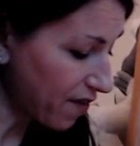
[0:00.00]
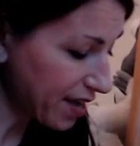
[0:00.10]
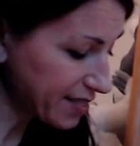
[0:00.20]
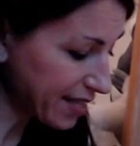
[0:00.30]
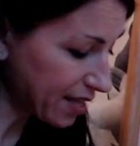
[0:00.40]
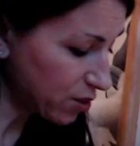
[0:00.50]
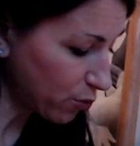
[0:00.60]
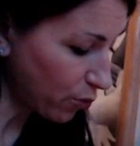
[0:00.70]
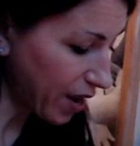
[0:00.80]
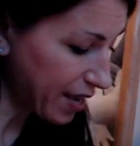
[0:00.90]
said the
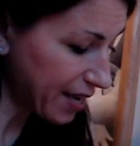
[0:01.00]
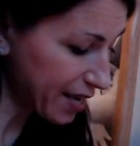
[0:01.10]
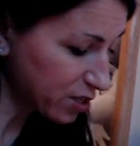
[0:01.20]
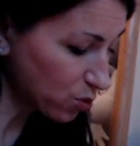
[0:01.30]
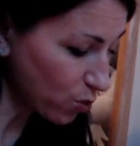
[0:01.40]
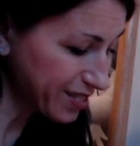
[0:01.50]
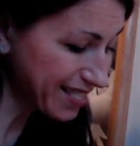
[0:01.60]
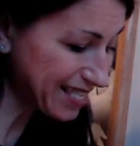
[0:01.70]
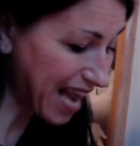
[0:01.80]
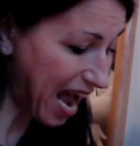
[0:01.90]
radius was
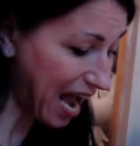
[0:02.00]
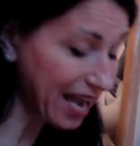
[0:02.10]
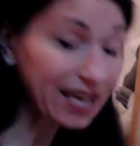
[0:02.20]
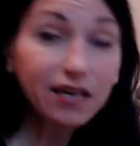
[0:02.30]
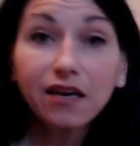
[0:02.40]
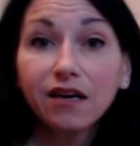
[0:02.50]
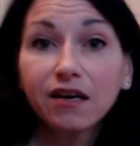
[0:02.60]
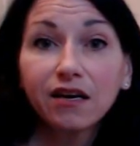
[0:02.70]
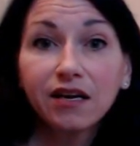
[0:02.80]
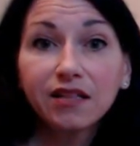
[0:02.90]
9,
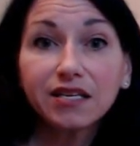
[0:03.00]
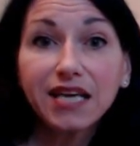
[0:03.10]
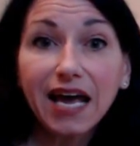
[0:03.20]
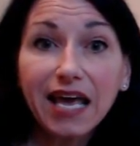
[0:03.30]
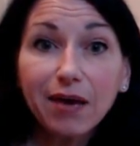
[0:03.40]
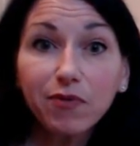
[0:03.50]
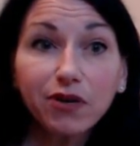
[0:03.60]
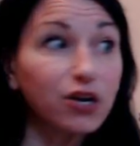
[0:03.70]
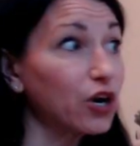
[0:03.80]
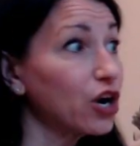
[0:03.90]
the
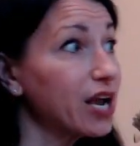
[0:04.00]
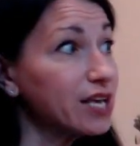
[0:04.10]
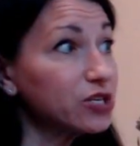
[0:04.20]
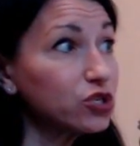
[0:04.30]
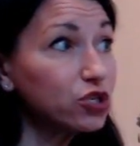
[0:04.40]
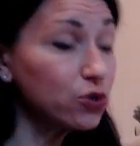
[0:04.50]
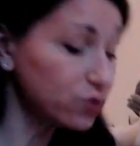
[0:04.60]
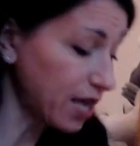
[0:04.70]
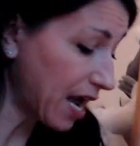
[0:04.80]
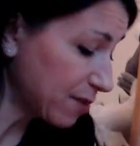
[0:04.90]
diameter is 2
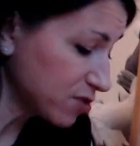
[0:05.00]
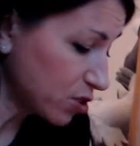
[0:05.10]
times the